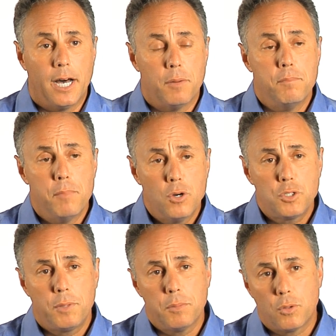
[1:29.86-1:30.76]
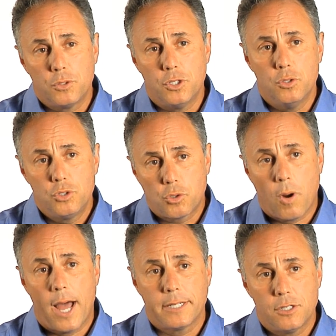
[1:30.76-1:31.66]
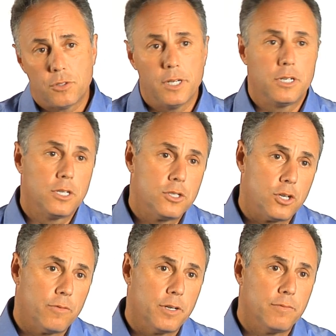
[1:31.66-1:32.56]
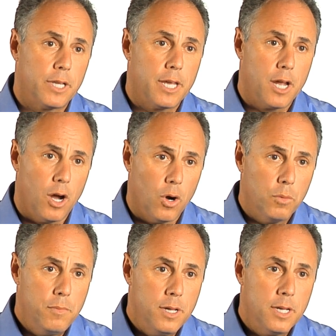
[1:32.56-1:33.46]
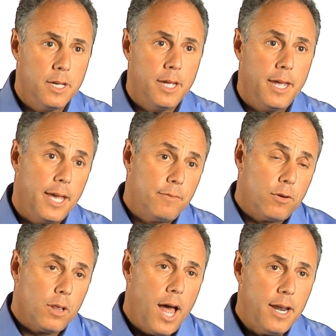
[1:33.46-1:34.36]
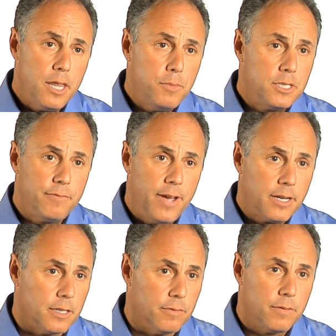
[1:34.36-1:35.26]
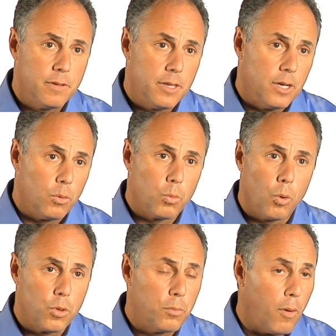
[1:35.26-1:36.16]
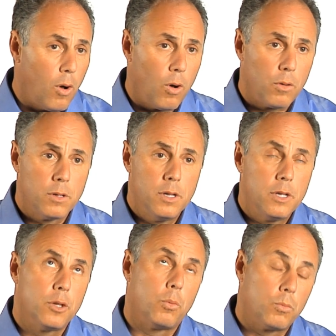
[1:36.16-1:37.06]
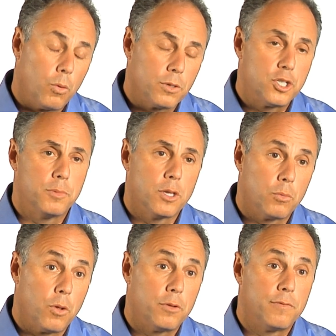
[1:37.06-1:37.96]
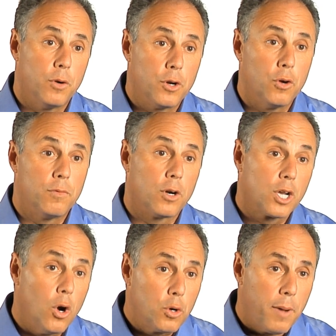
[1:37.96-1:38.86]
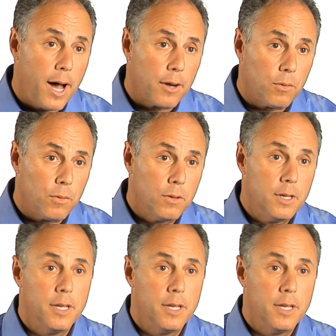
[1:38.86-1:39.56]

Most people do try to treat it conservatively at home, and for a lot of them, it's effective. They'll roll they'll roll their foot over a Coke bottle,